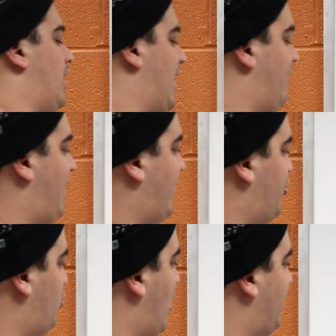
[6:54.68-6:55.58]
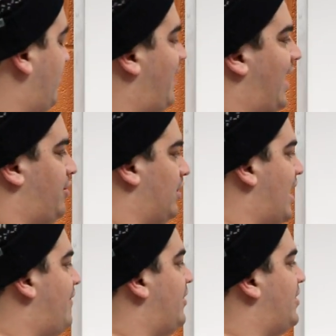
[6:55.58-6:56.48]
again, factor 12 to factor
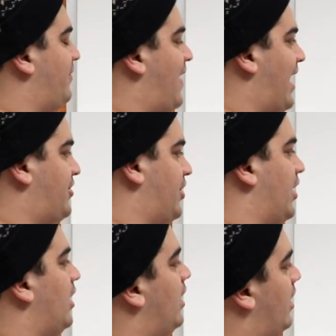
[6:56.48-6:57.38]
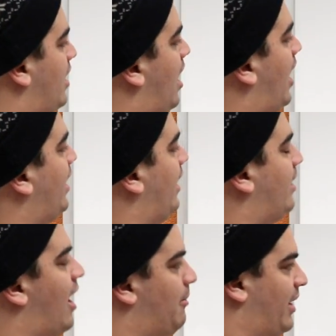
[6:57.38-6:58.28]
11 to factor 9
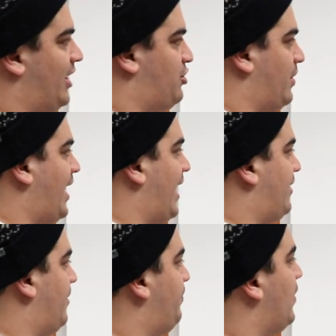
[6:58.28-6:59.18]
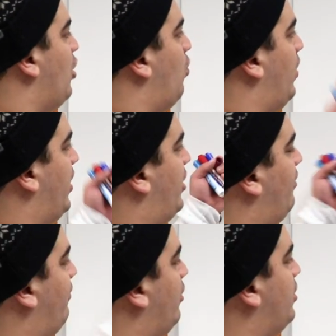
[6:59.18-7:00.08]
in combination with 8. When it
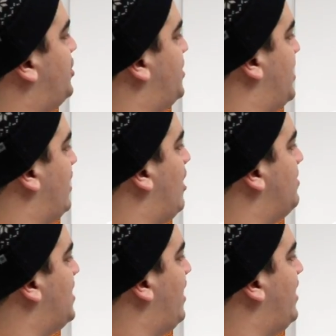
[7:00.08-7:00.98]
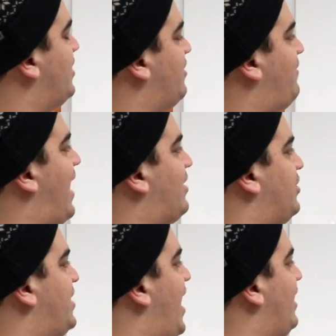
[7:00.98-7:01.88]
converges and it comes down here to
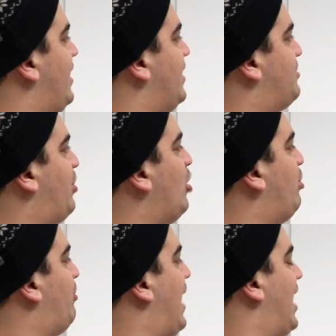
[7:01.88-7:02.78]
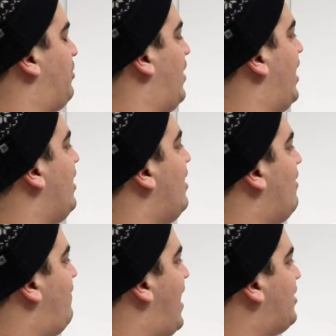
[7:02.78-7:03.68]
factor 10 in this purple pathway,
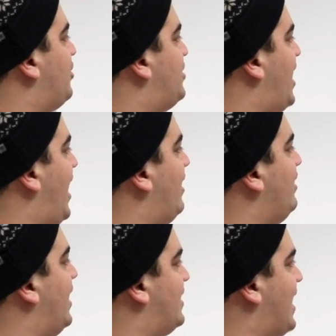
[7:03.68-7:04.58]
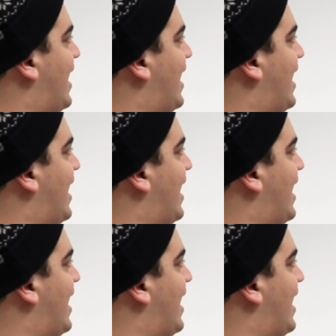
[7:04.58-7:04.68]
factor 10 gets